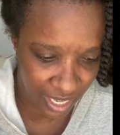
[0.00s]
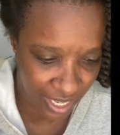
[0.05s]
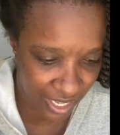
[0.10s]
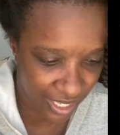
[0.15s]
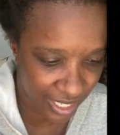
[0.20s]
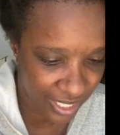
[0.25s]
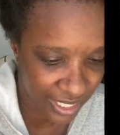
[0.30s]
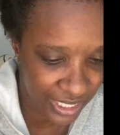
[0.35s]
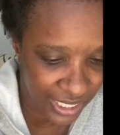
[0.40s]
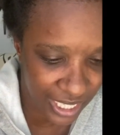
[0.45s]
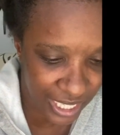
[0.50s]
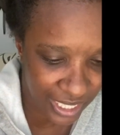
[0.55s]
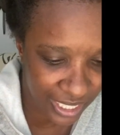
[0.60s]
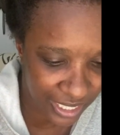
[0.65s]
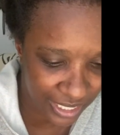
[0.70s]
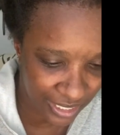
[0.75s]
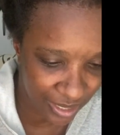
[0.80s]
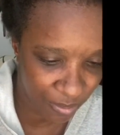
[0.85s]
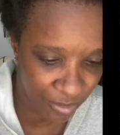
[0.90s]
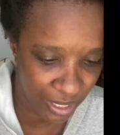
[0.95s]
It's not like
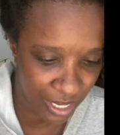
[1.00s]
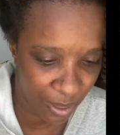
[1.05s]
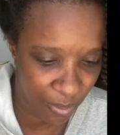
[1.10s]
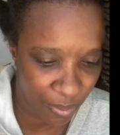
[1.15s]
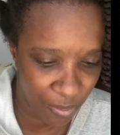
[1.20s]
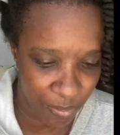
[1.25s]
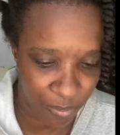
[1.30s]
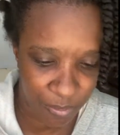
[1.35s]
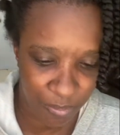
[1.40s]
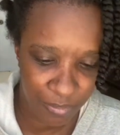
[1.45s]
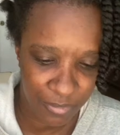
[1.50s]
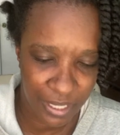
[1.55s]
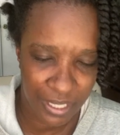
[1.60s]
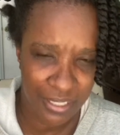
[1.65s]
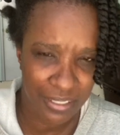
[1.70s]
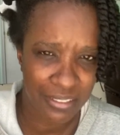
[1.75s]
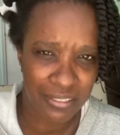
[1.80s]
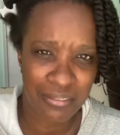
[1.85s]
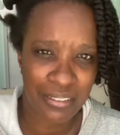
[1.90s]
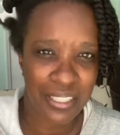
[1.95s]
something I would, like,
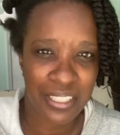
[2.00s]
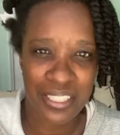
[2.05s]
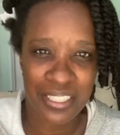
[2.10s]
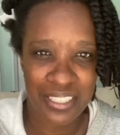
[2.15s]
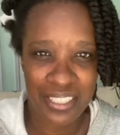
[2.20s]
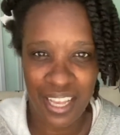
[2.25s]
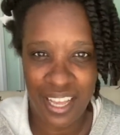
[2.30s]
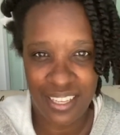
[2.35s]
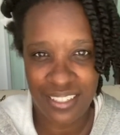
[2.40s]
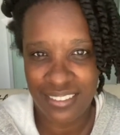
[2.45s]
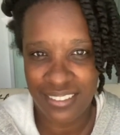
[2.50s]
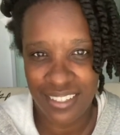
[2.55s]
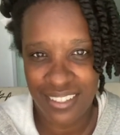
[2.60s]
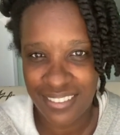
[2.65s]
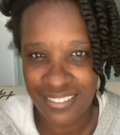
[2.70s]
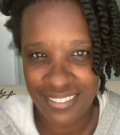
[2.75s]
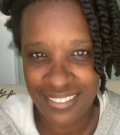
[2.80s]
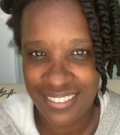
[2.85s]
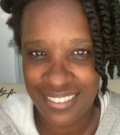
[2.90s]
I don't know.